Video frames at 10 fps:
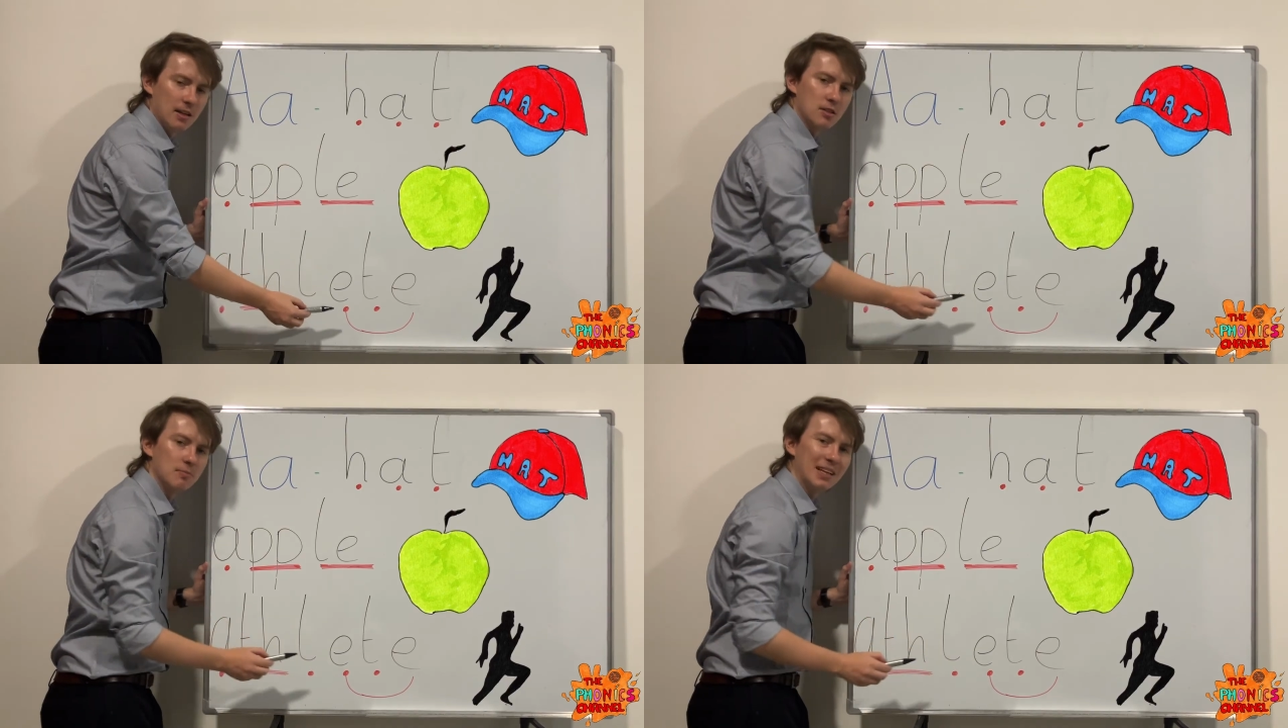
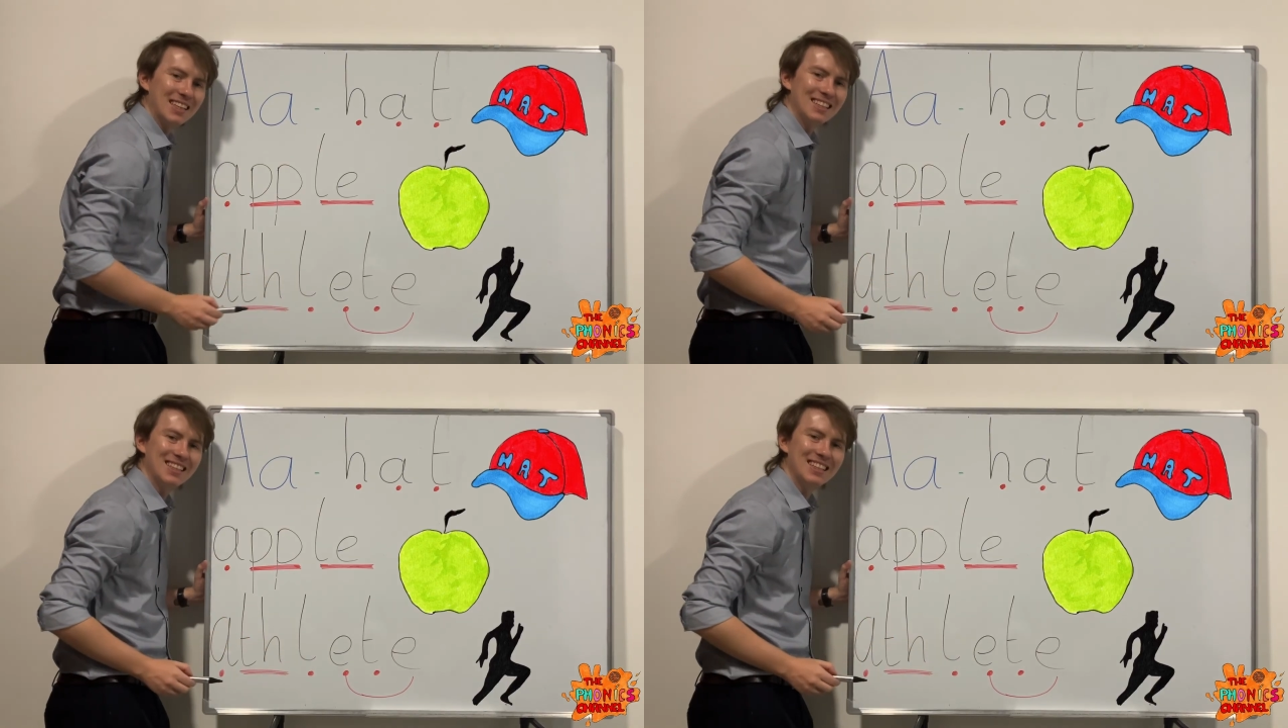to
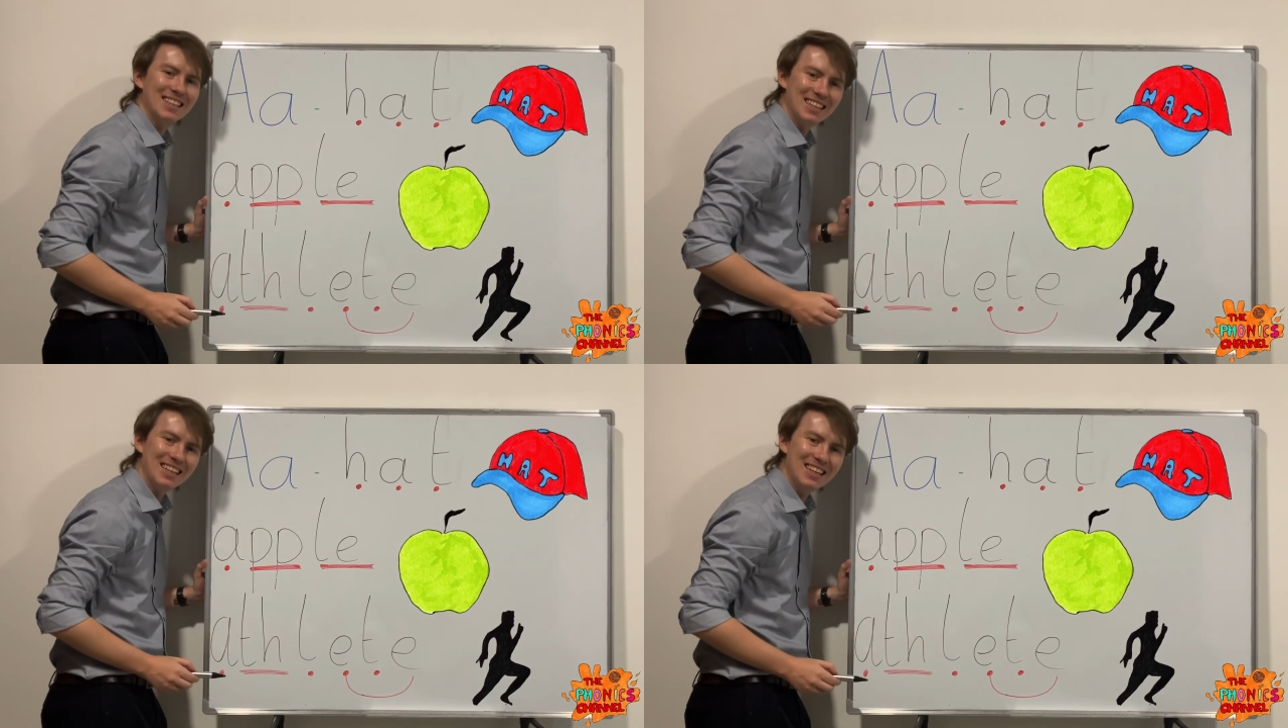make the
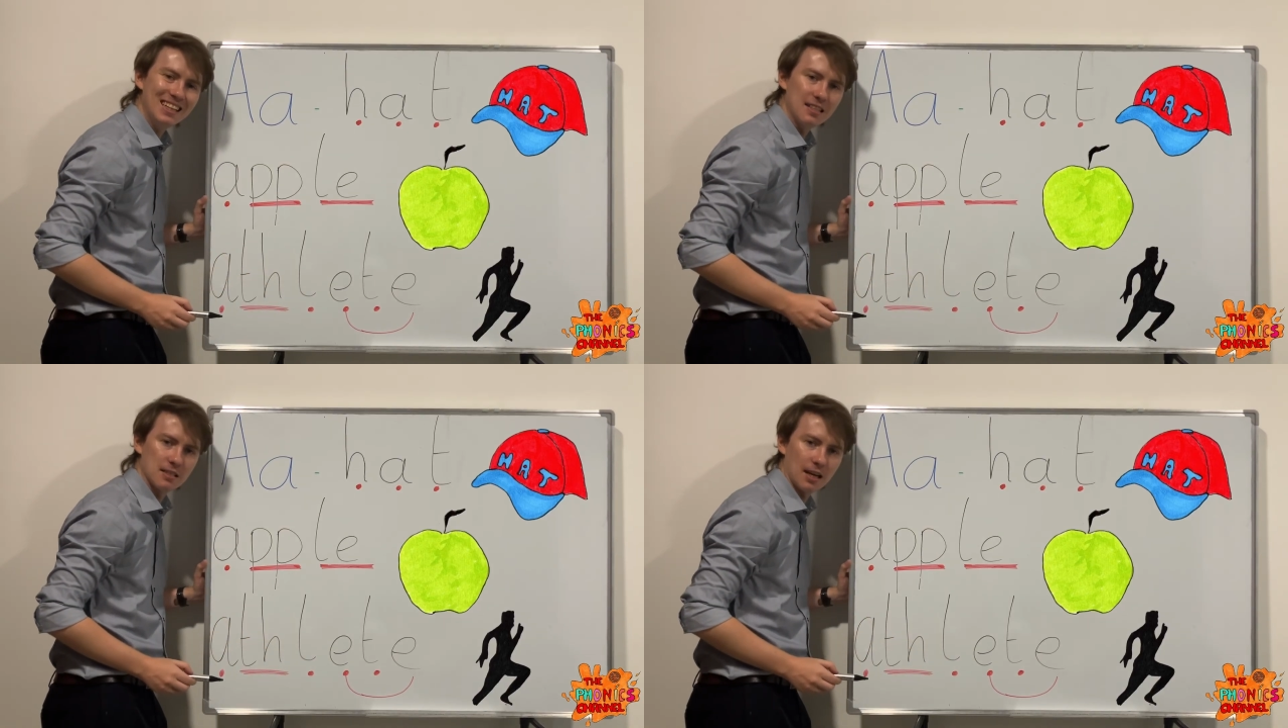
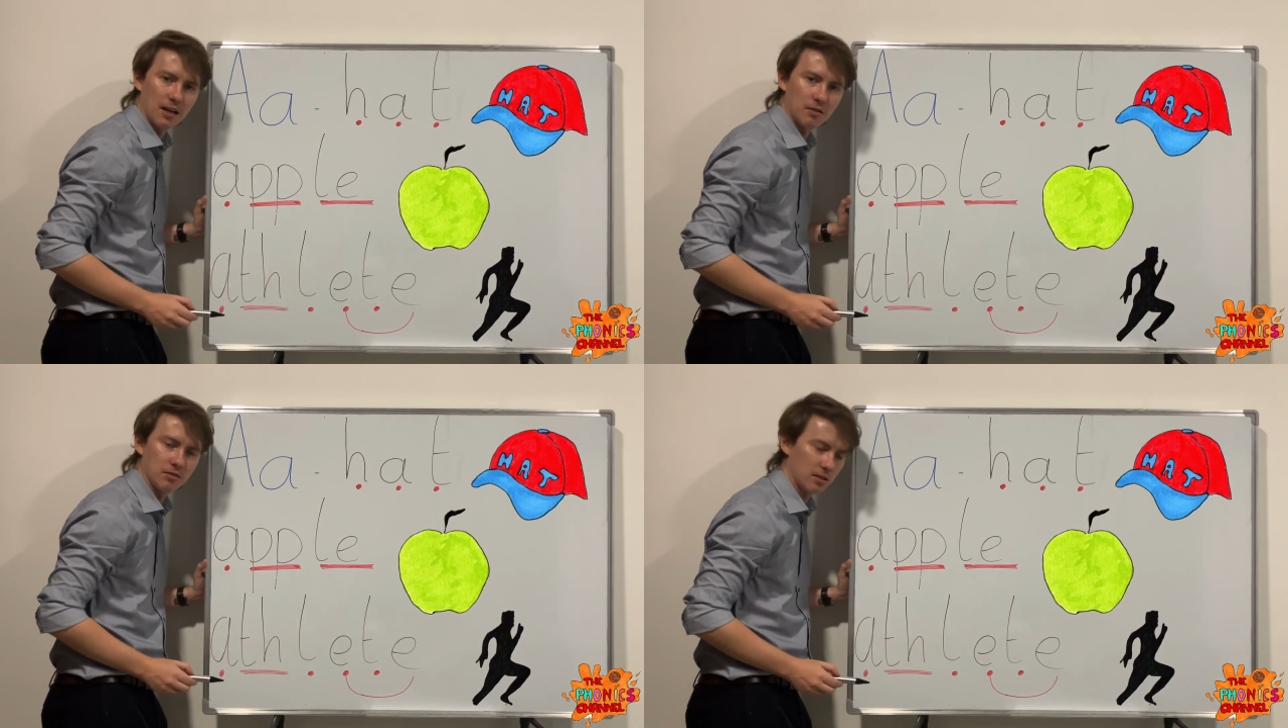e
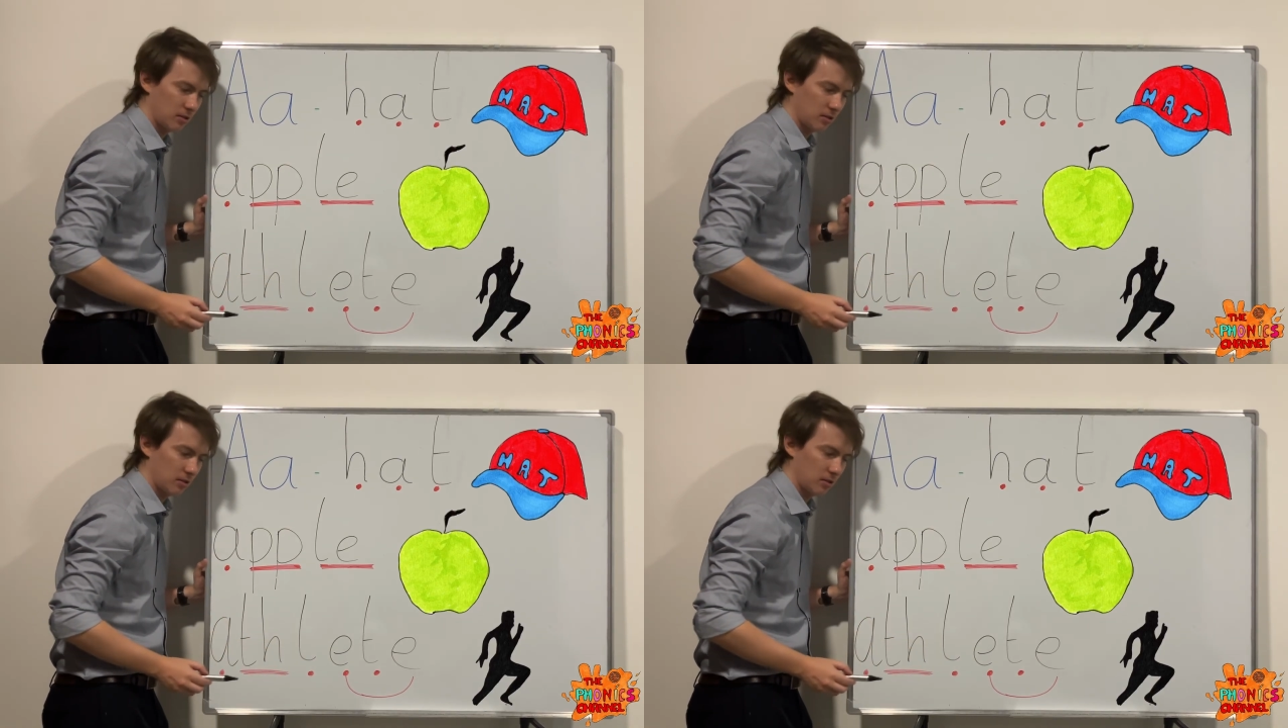sound.